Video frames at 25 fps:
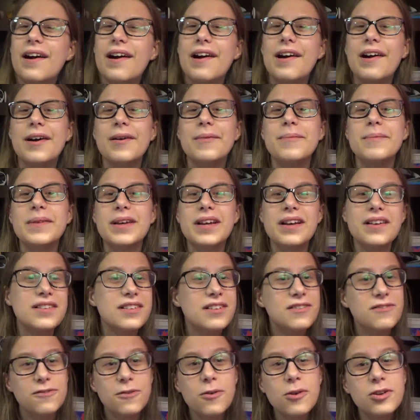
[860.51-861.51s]
Because
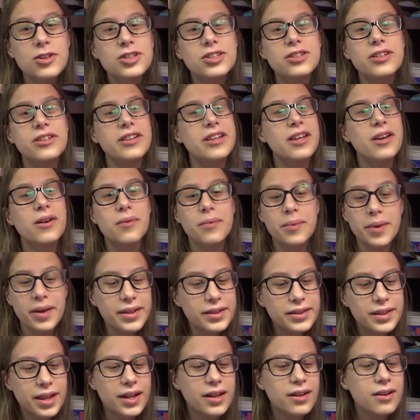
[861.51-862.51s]
unfortunately, a
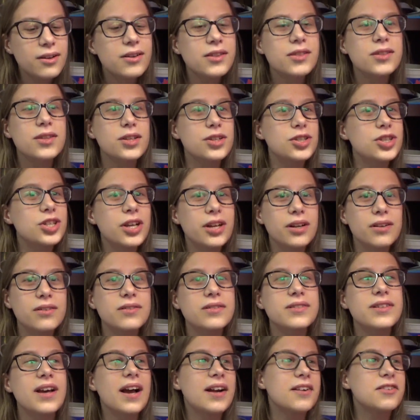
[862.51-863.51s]
week later, the
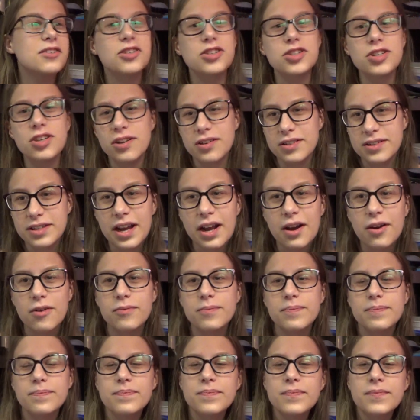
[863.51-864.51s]
channels had to shut
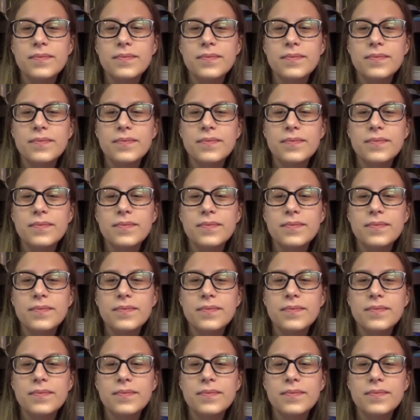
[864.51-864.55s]
down.